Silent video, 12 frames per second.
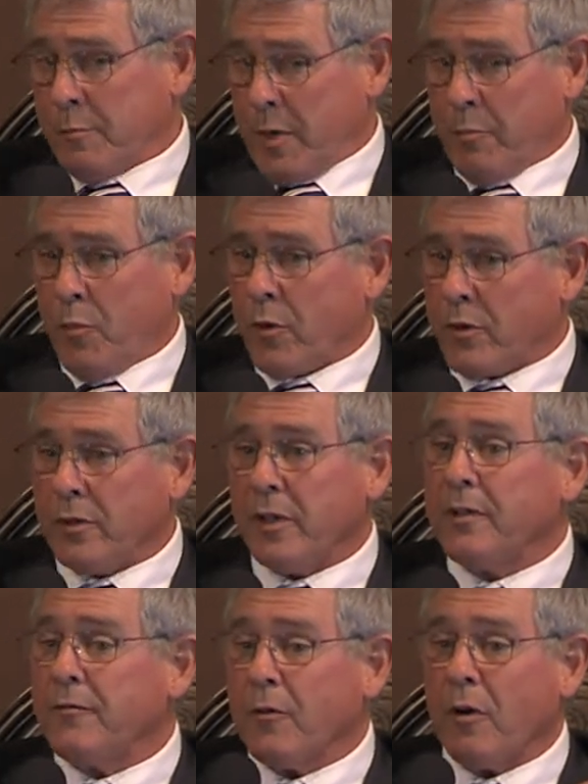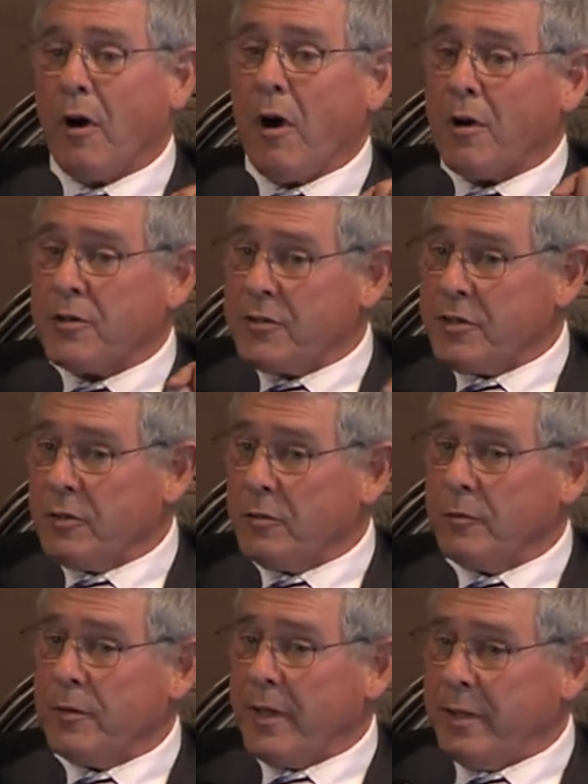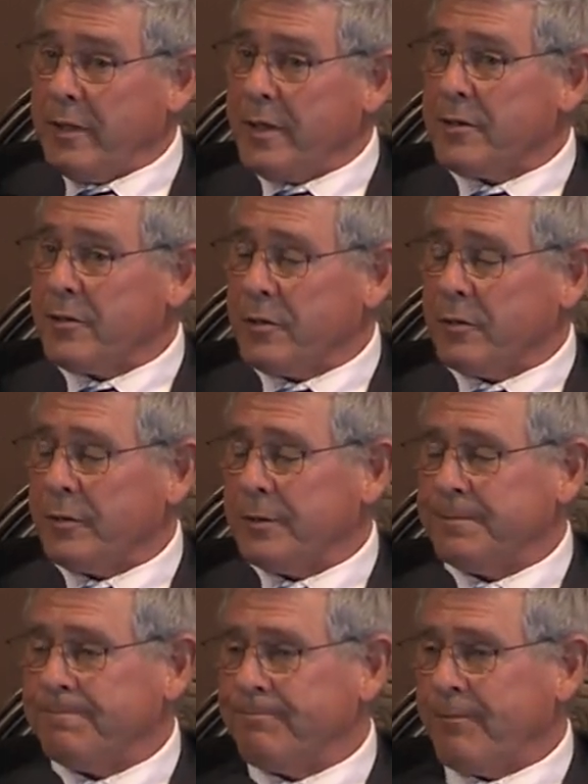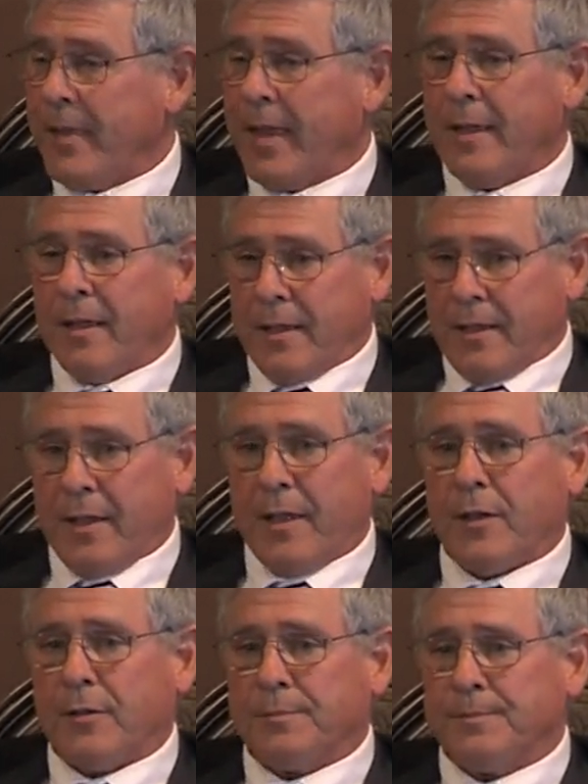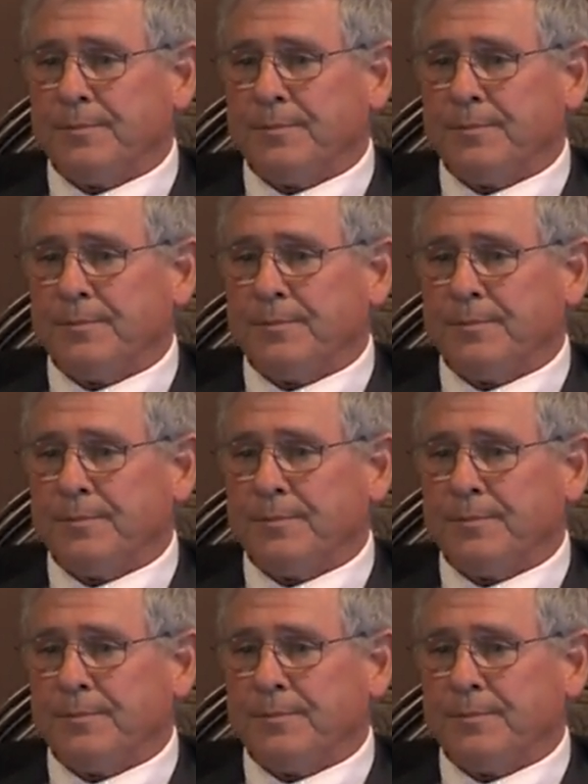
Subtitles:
importantly, for our children and their children. Thank you.